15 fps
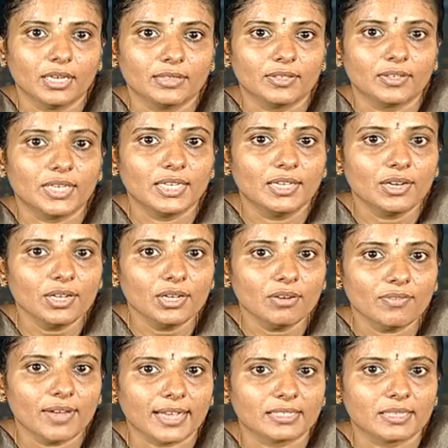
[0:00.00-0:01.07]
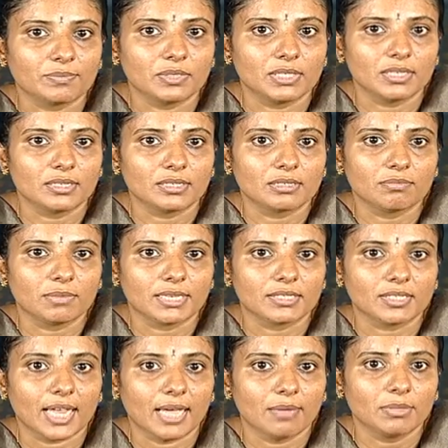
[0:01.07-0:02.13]
The degree of acceptance
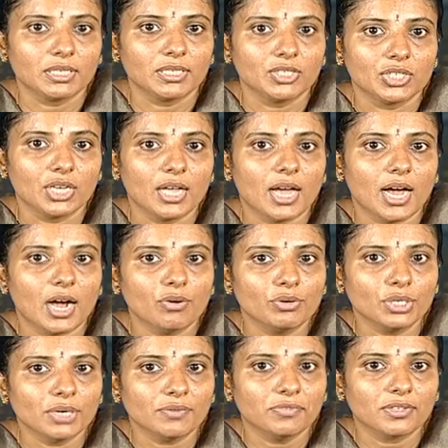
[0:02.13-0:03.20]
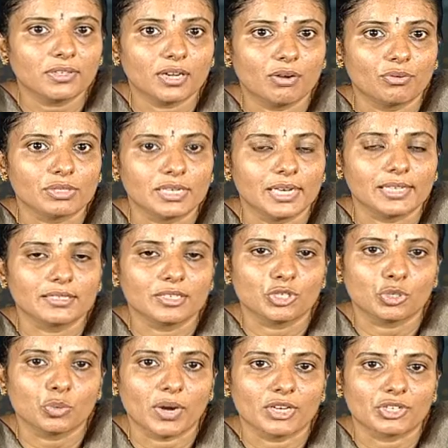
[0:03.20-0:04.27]
must emerge out of the counseling
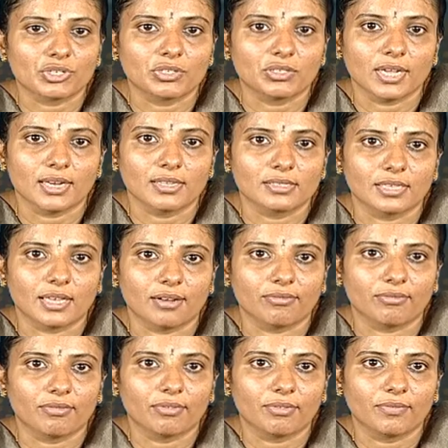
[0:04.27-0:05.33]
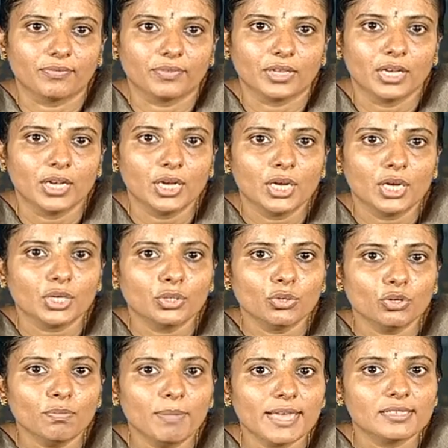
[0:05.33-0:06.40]
situation itself.
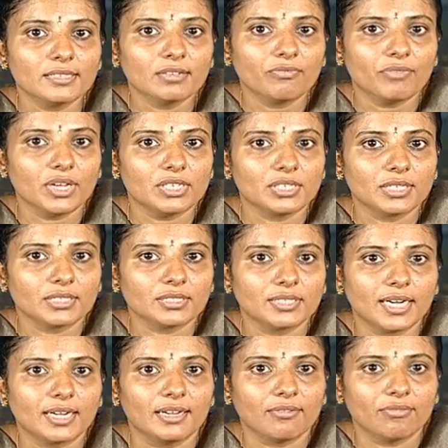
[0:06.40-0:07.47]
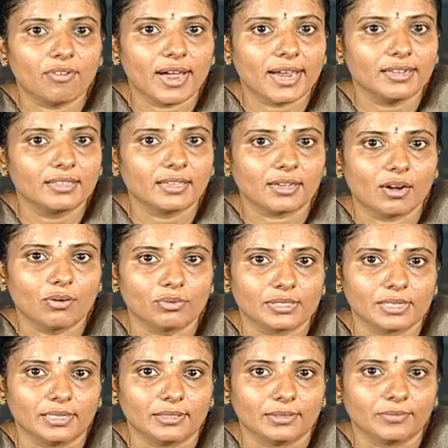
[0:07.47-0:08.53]
Two basic features that define the
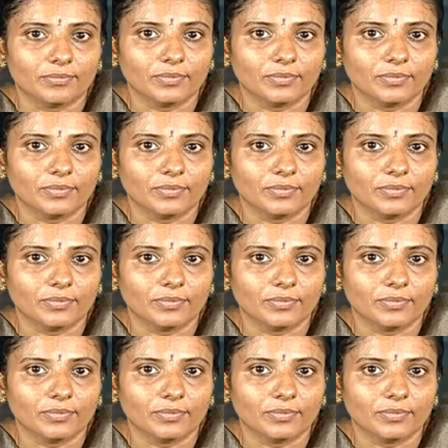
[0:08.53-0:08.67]
counselor.